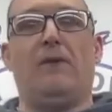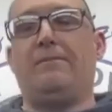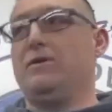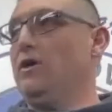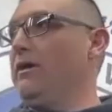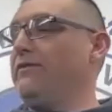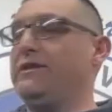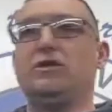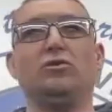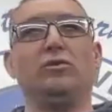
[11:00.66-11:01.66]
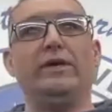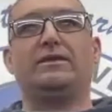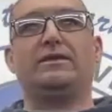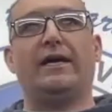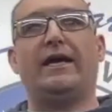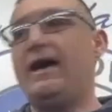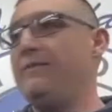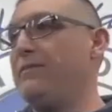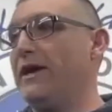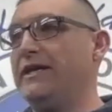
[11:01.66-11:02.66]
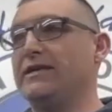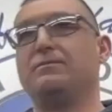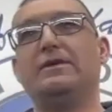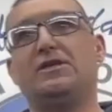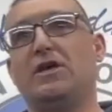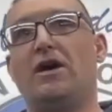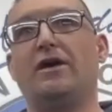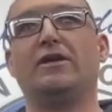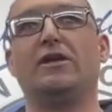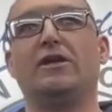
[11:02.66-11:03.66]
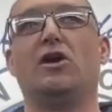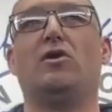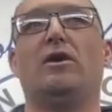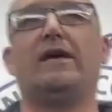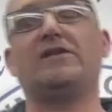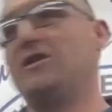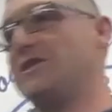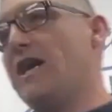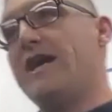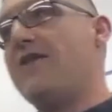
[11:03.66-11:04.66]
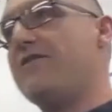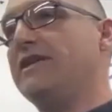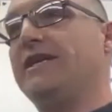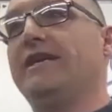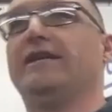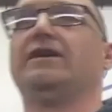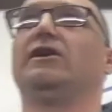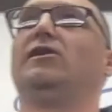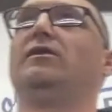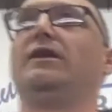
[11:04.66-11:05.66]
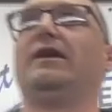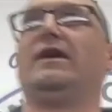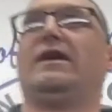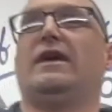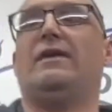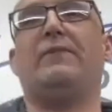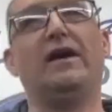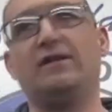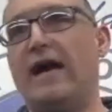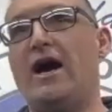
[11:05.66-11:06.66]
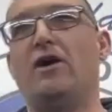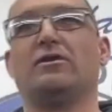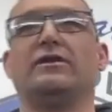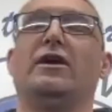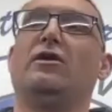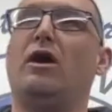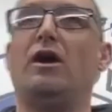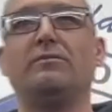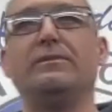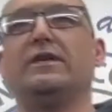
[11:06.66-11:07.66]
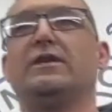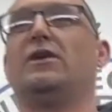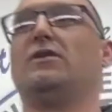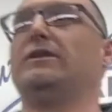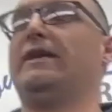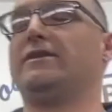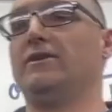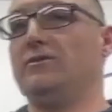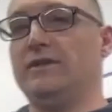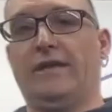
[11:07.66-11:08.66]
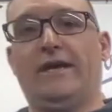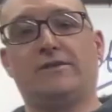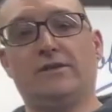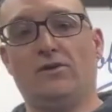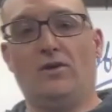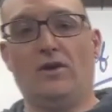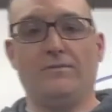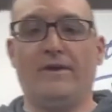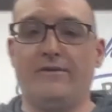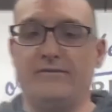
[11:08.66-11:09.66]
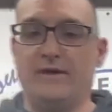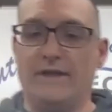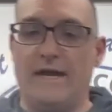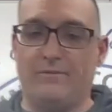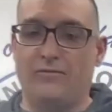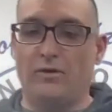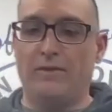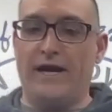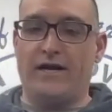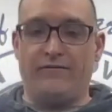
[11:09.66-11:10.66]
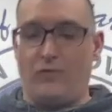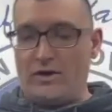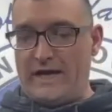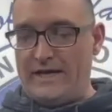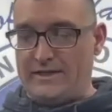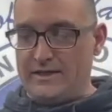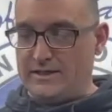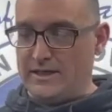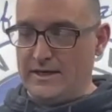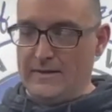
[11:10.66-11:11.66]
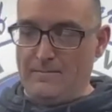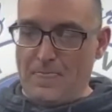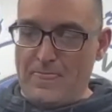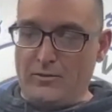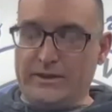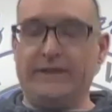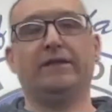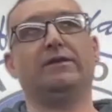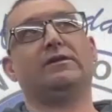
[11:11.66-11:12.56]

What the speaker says: PO every 2 weeks. It's like, hey, buddy, it's me, Sean, you know, just got out again, you know. I bailed out, or they OR'd me, you know, and that's a new thing. They actually OR'd me. I've never done that before. But I caught 4 cases within